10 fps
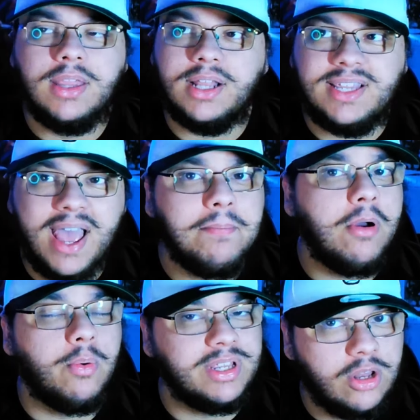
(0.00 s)
The
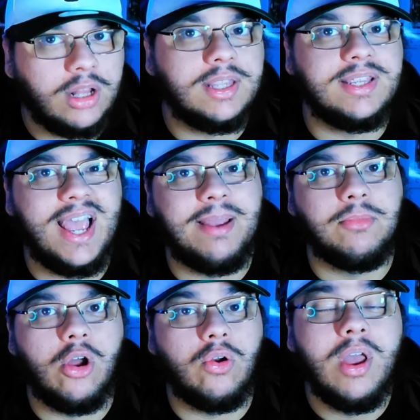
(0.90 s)
tempo is not the same,
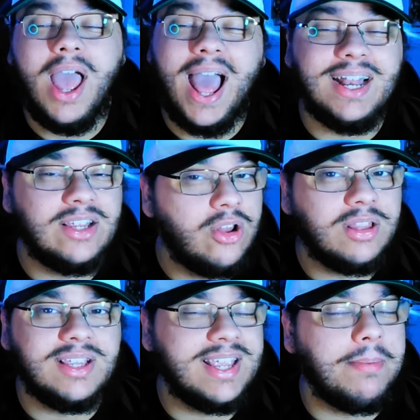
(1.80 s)
no, and it's
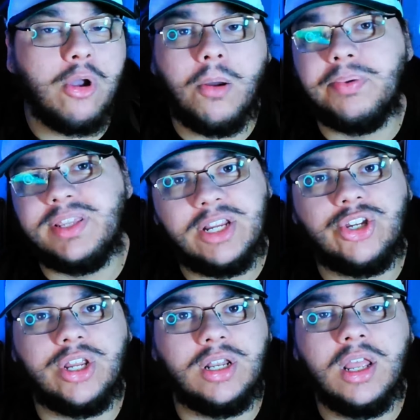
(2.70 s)
not the same
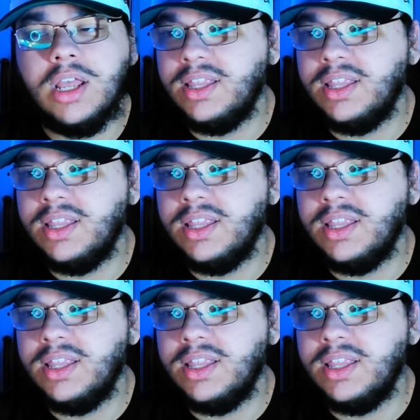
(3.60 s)
competition.